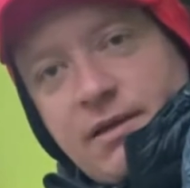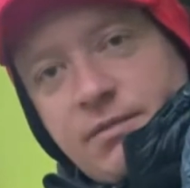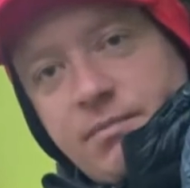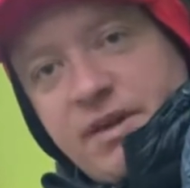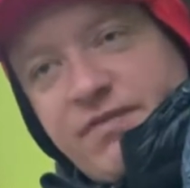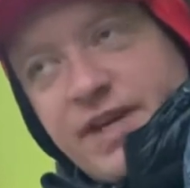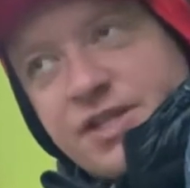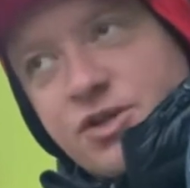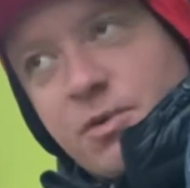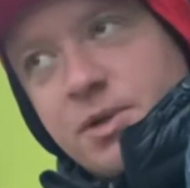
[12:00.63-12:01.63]
my
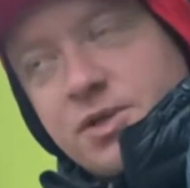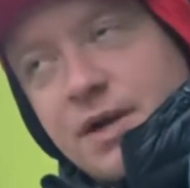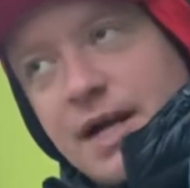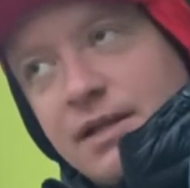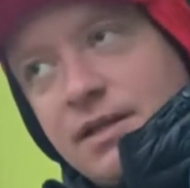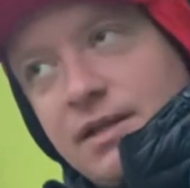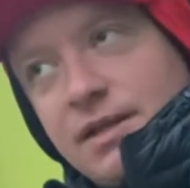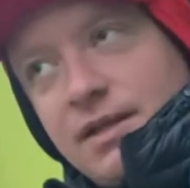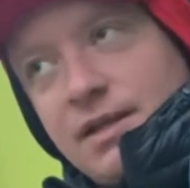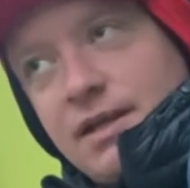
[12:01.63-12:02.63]
feet up as well,
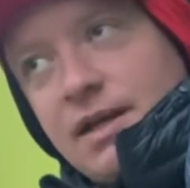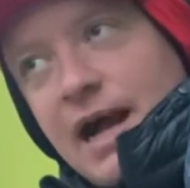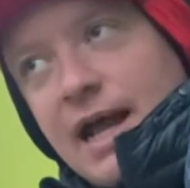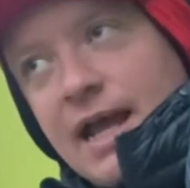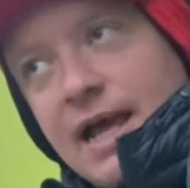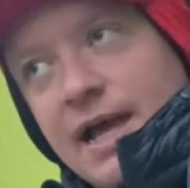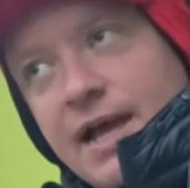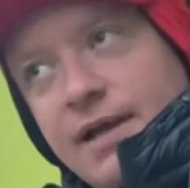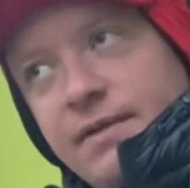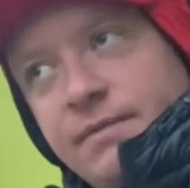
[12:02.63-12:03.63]
I'll
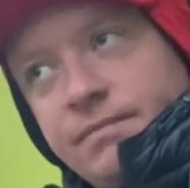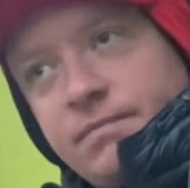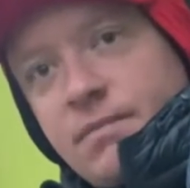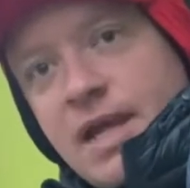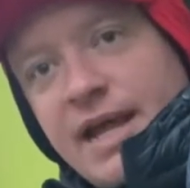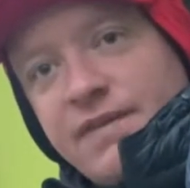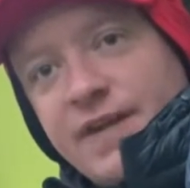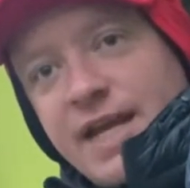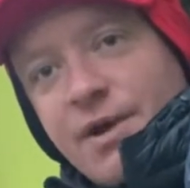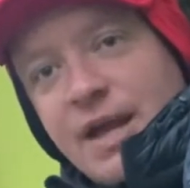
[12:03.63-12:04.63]
end the
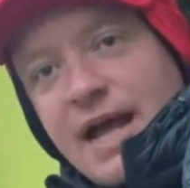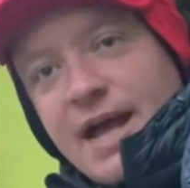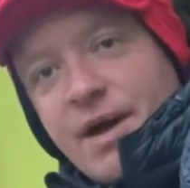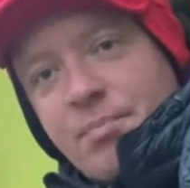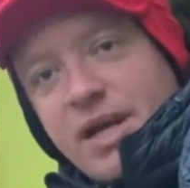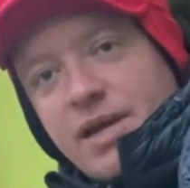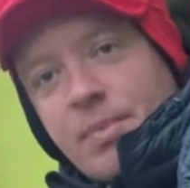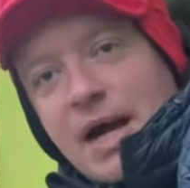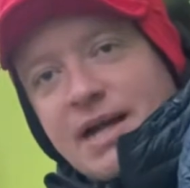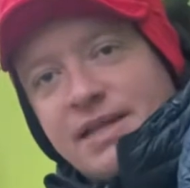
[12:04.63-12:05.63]
video there and I'll bring you
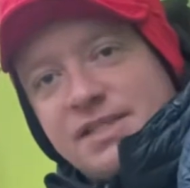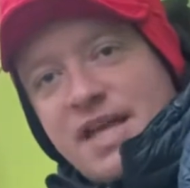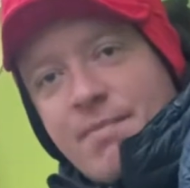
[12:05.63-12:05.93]
back in 10